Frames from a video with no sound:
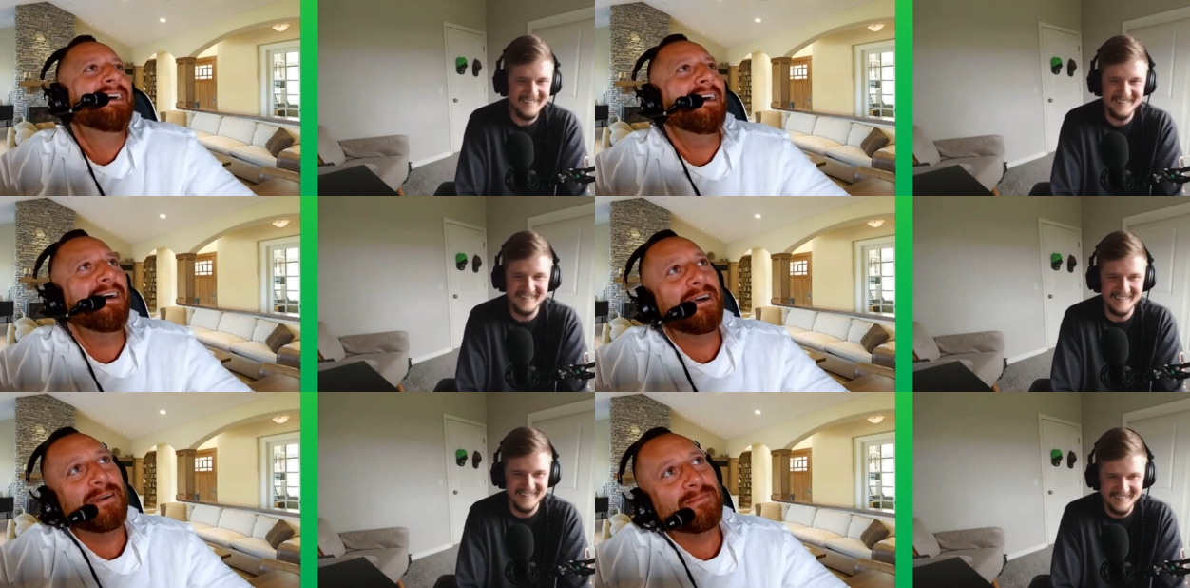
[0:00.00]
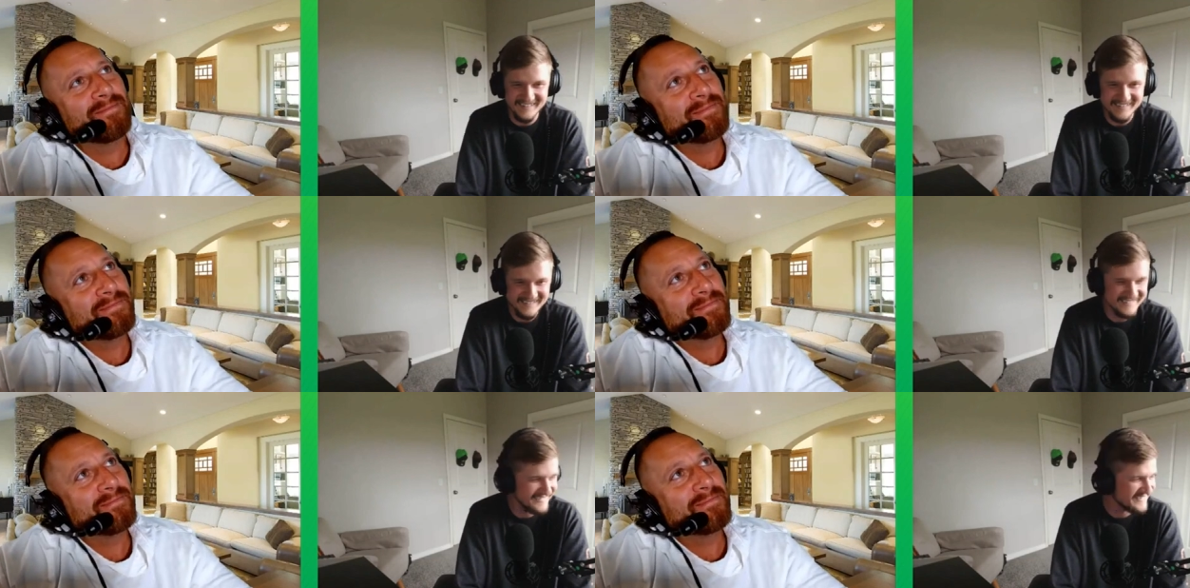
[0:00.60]
Speaker 1: Um,
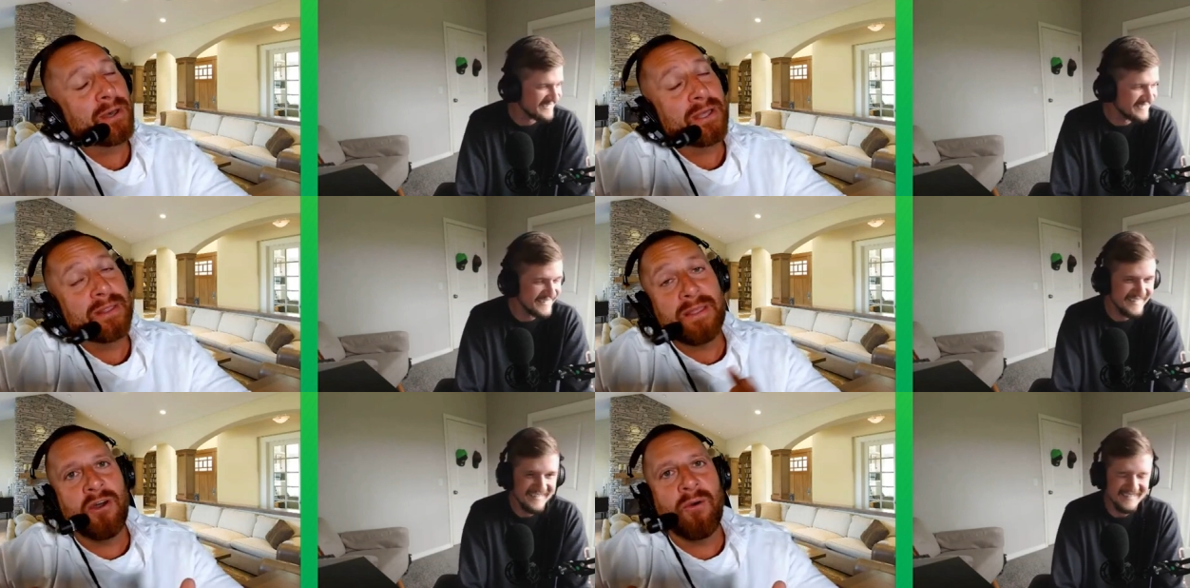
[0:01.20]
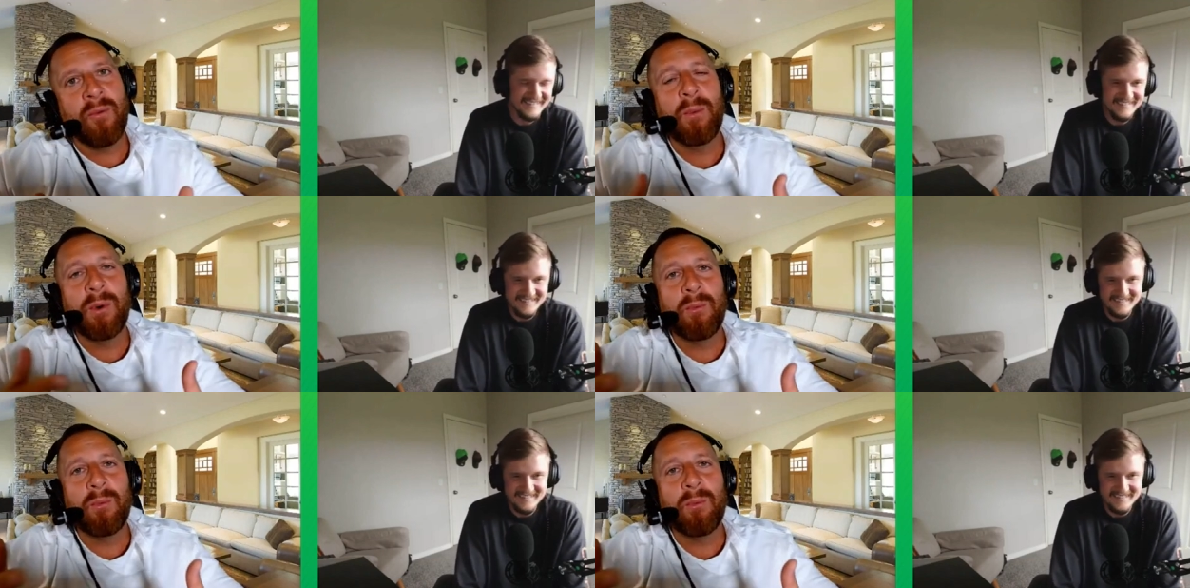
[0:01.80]
but uh, you know what?